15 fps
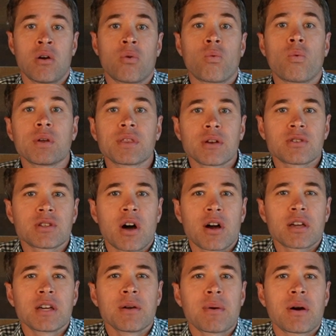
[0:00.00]
What they're
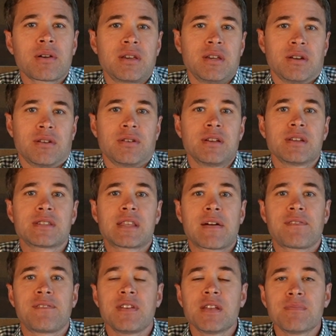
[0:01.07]
talking about here is
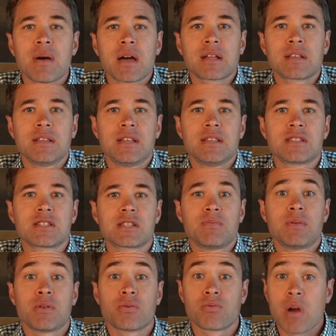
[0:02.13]
that feedback needs to
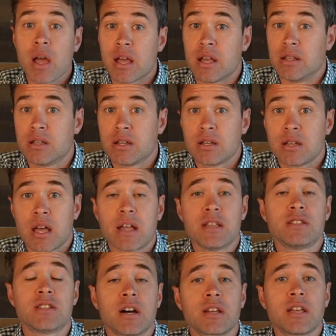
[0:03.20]
be read
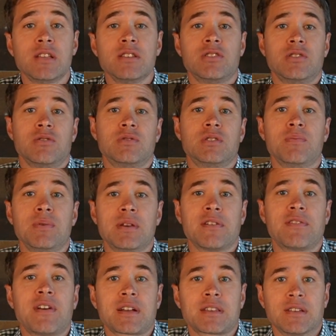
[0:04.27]
and dug into to be
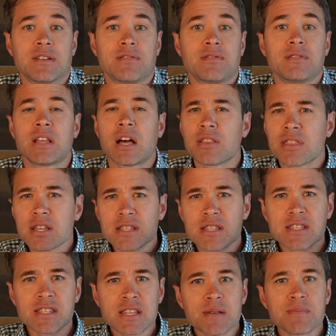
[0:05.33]
effective. Now this
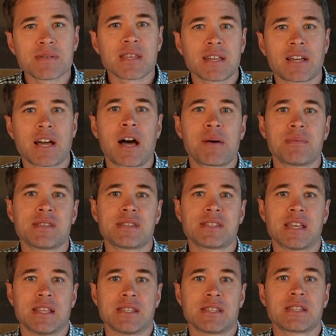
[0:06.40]
seems like common
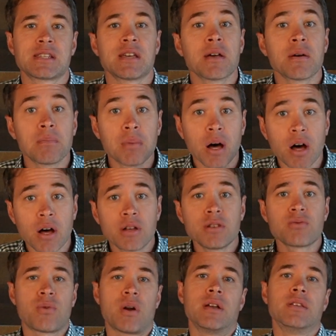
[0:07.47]
sense, but
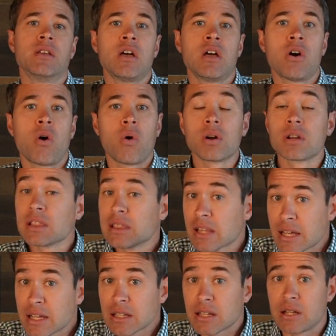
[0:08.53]
unread or
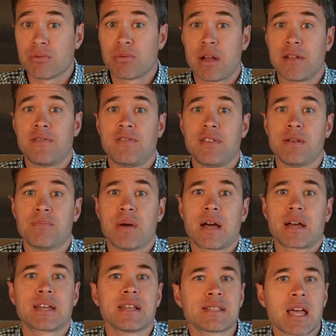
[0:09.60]
lightly read
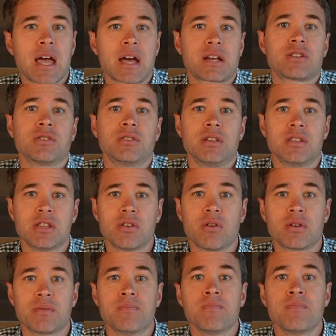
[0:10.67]
feedback is actually the
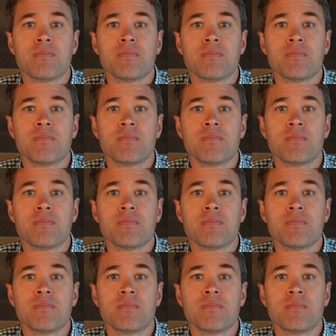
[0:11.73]
norm.